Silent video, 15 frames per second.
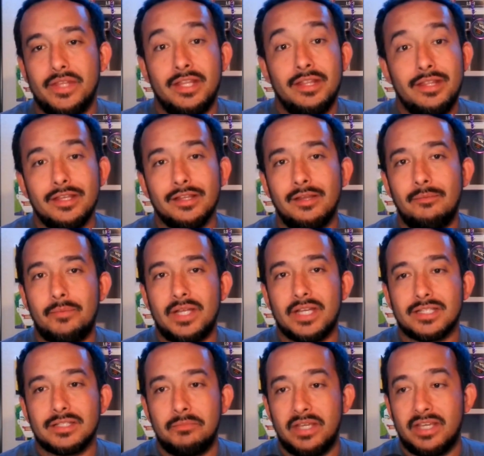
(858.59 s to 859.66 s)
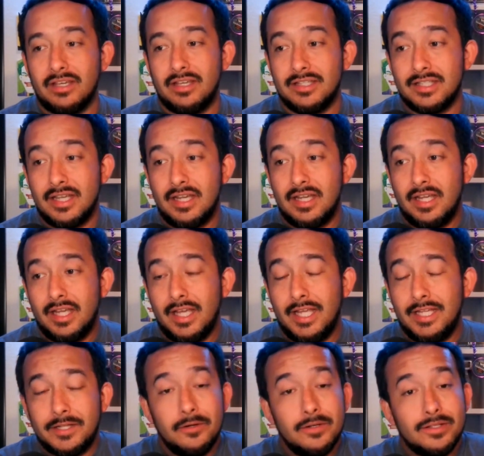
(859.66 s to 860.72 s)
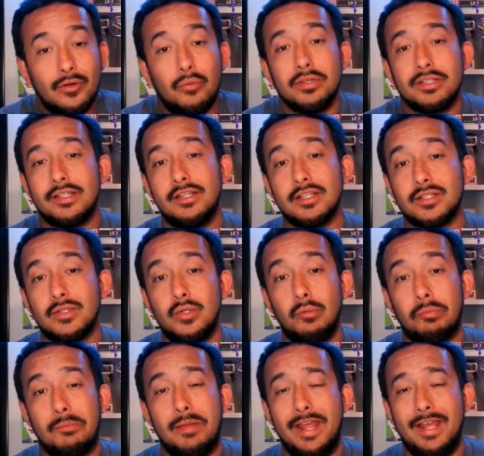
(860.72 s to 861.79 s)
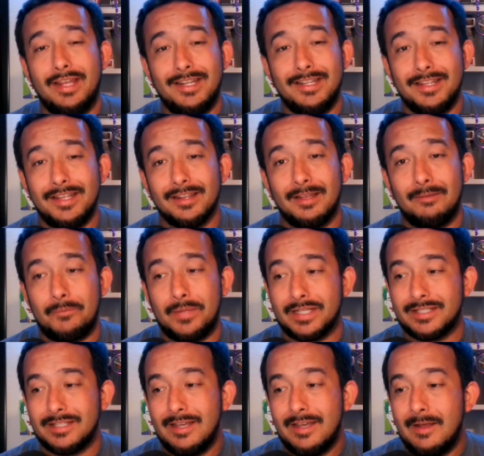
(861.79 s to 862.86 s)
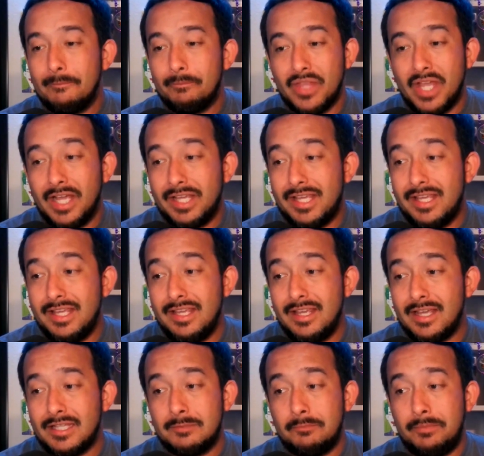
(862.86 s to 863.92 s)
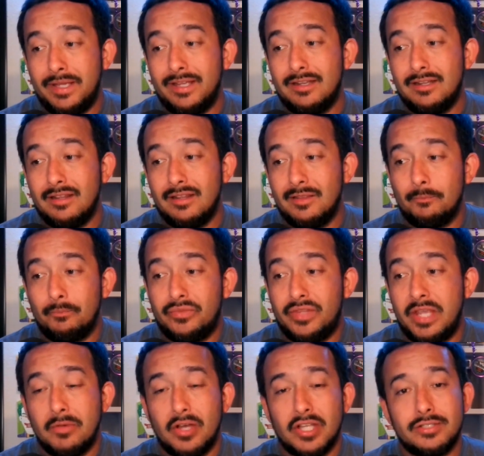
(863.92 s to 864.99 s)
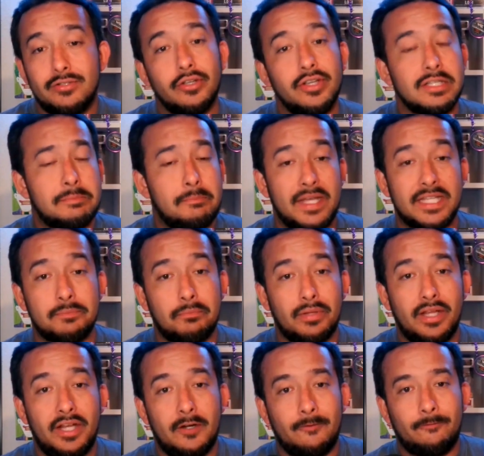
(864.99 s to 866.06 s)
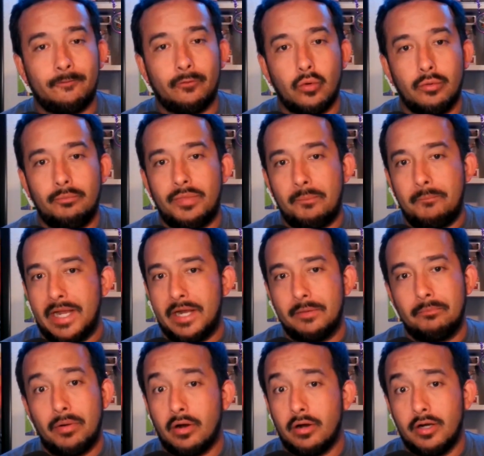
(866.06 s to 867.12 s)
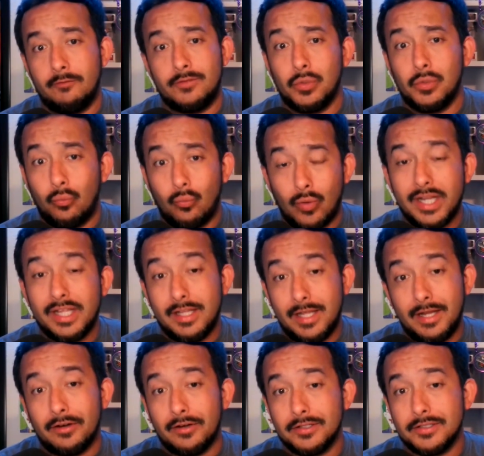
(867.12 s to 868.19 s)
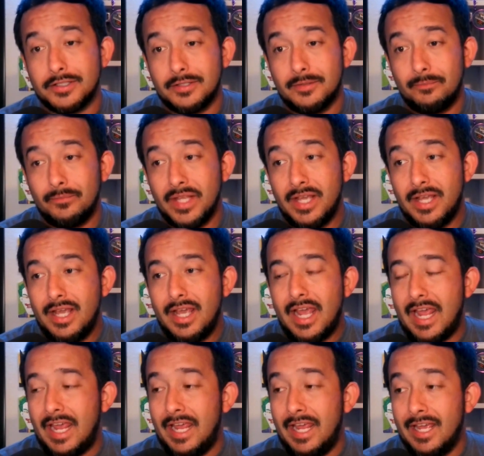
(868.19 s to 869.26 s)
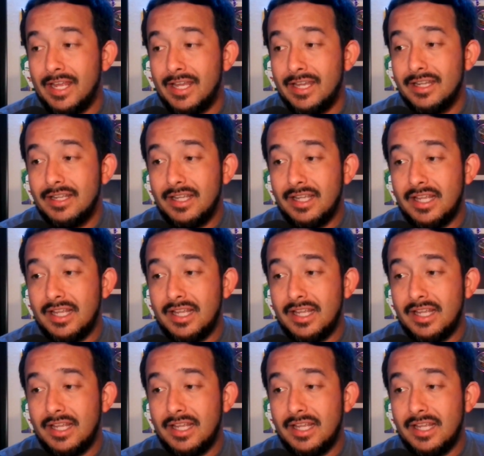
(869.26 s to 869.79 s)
in the Olympics, because he turns almost into Superman in the Olympics. He has been Team Australia's best player for the better part of 20 years. And